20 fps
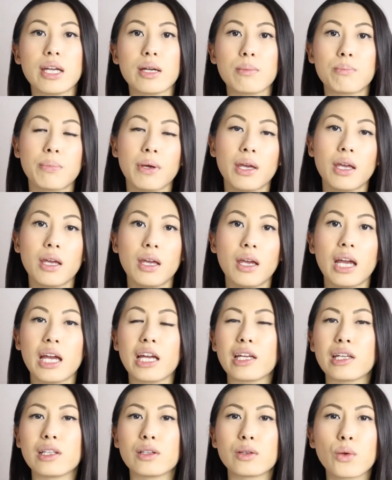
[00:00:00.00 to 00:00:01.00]
it be
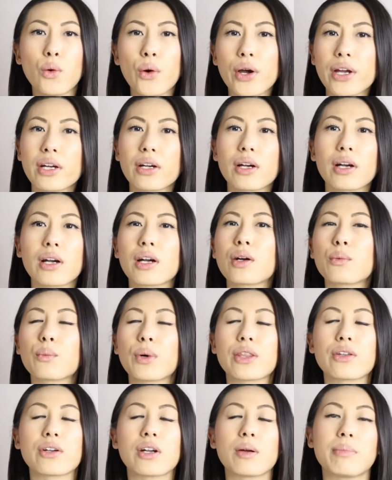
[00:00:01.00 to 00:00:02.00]
a lawyer,
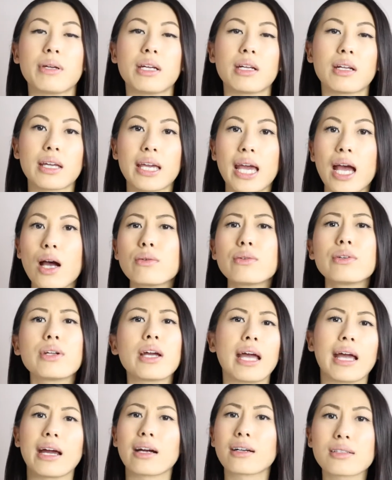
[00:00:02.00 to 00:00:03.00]
whether it be an accountant,
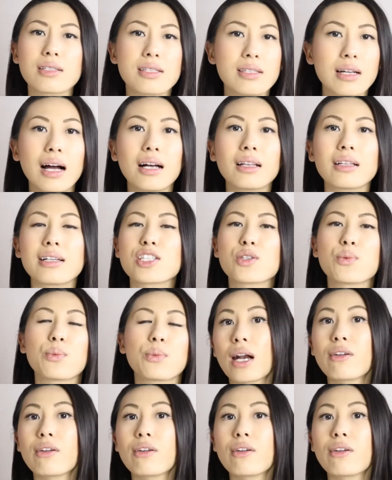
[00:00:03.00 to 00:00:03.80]
a hairstylist,